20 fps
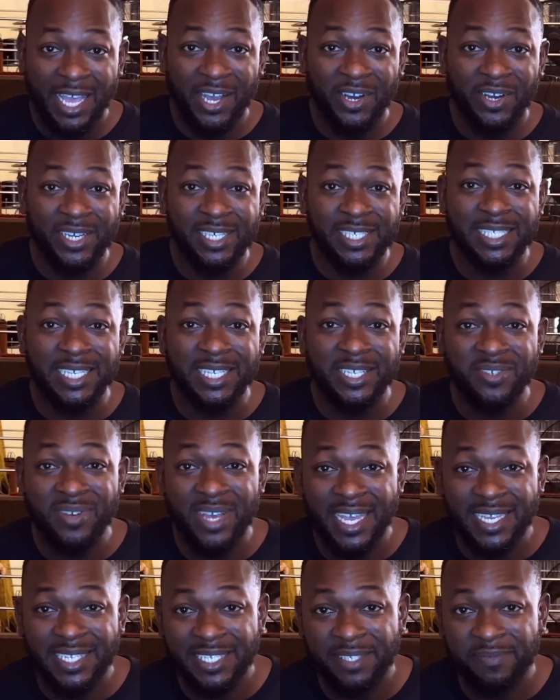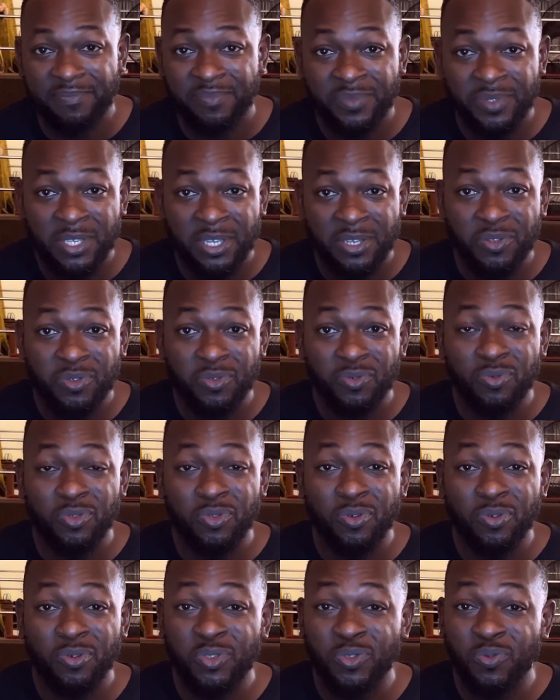or in the US. You
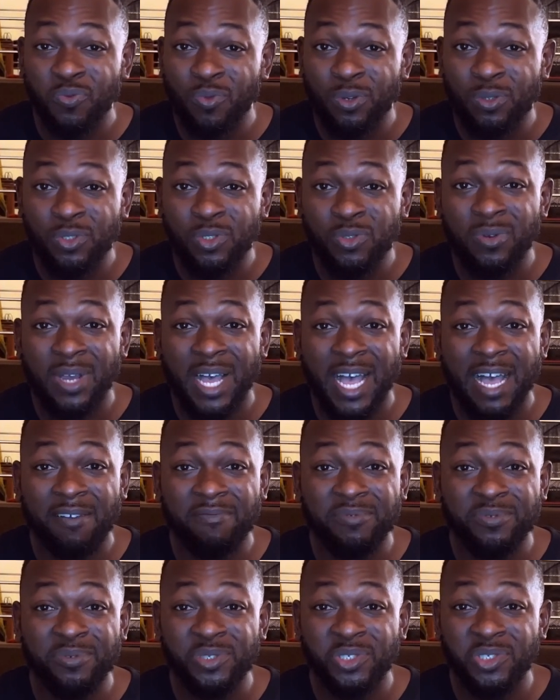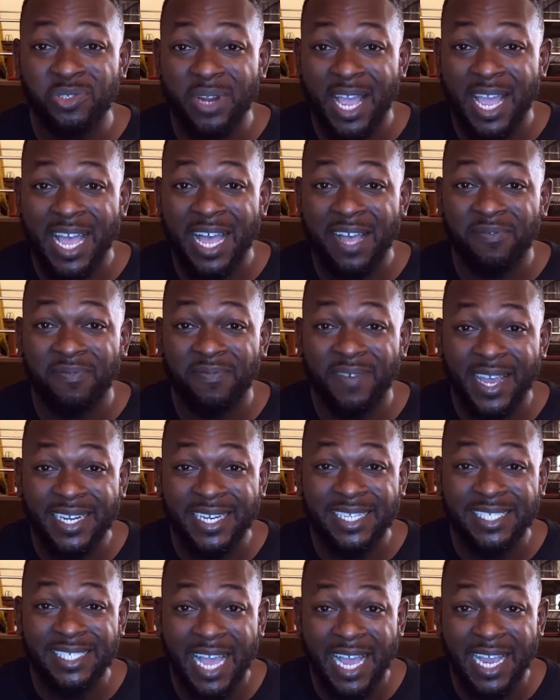don't want to have to try and
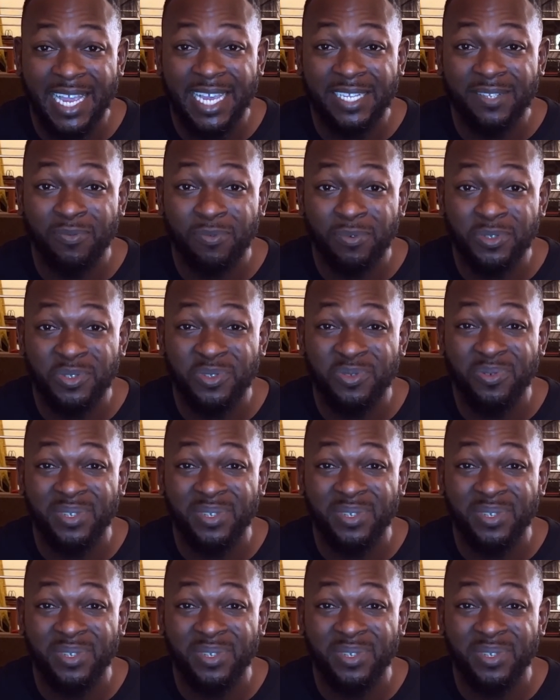find a jacket once you